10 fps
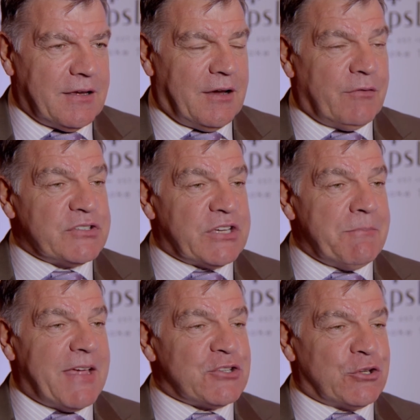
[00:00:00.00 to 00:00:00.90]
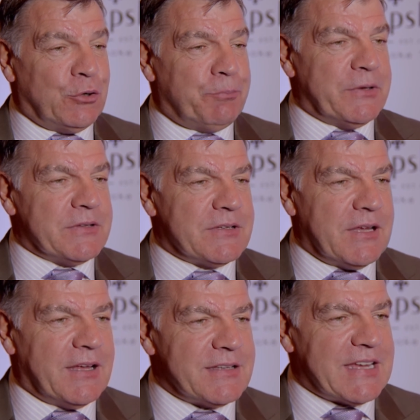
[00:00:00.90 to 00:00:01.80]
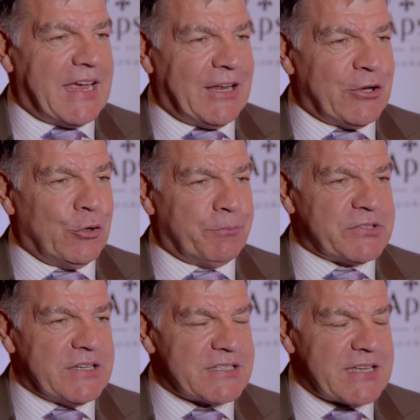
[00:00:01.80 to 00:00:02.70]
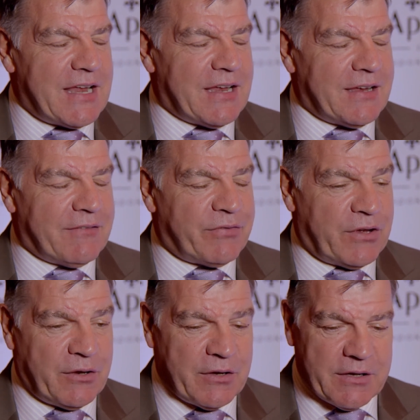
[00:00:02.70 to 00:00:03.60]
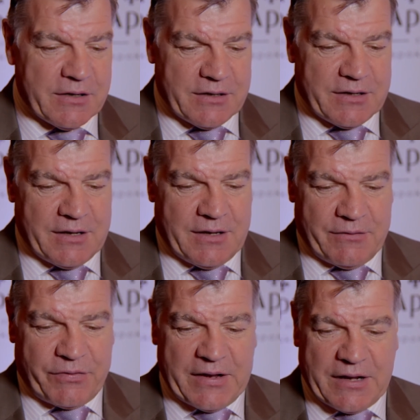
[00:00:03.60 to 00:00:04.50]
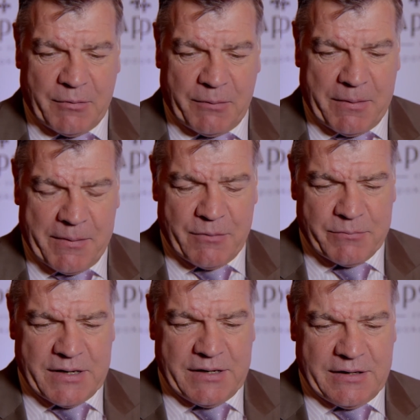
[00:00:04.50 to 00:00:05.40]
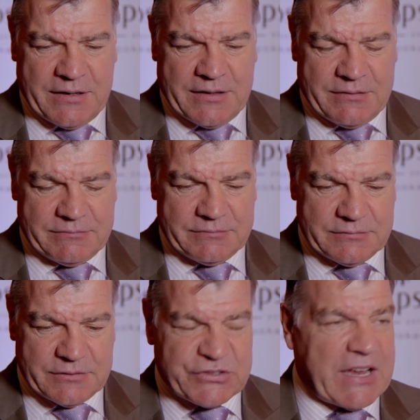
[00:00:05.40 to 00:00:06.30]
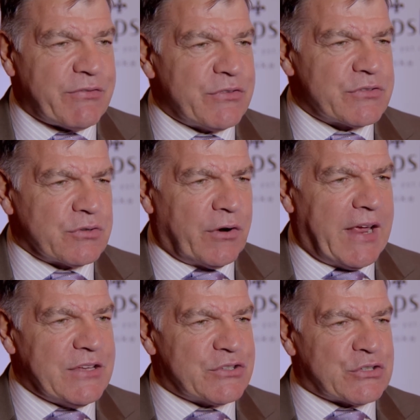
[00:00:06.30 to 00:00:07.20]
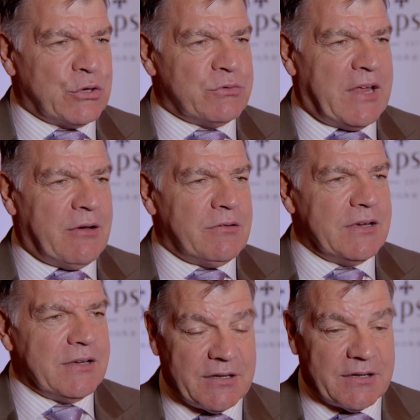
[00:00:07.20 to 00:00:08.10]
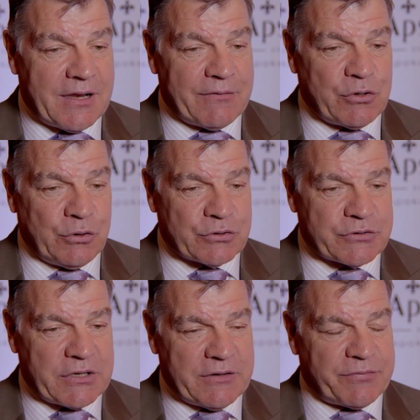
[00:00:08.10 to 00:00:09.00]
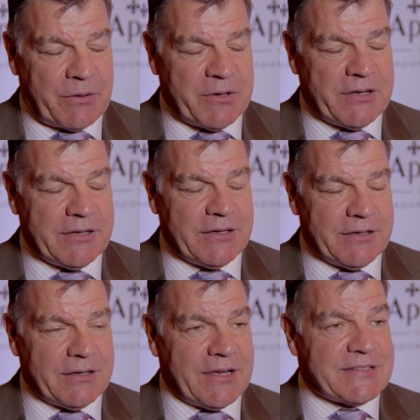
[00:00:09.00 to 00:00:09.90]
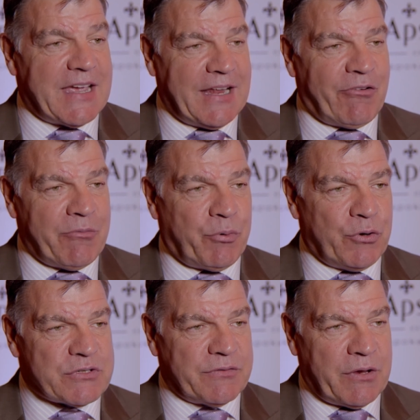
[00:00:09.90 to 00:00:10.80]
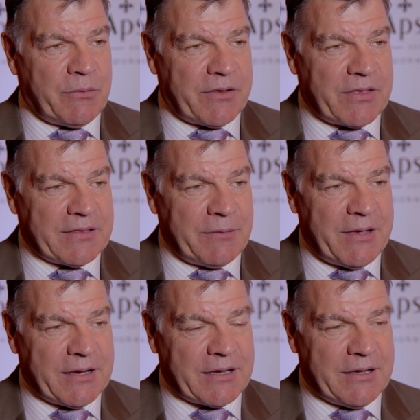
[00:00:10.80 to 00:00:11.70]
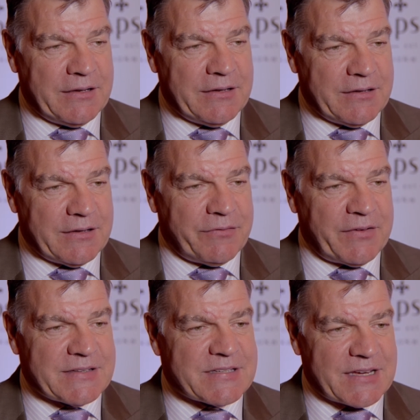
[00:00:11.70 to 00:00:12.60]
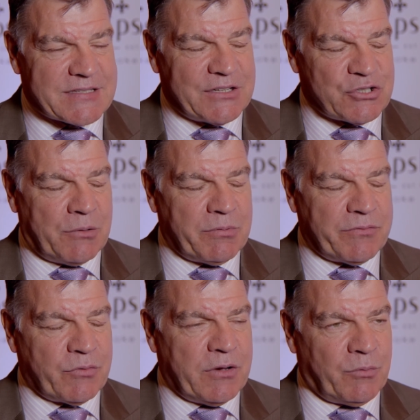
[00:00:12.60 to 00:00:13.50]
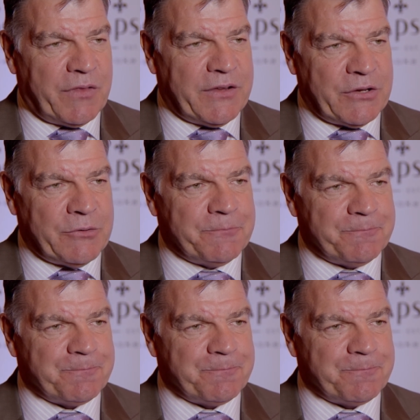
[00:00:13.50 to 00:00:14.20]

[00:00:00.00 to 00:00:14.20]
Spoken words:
obviously measured up and tailored up since then, and I think I'm on about my seventh or eighth suit now, and of course from a tailoring point of view I think they make a fantastic job of what they do.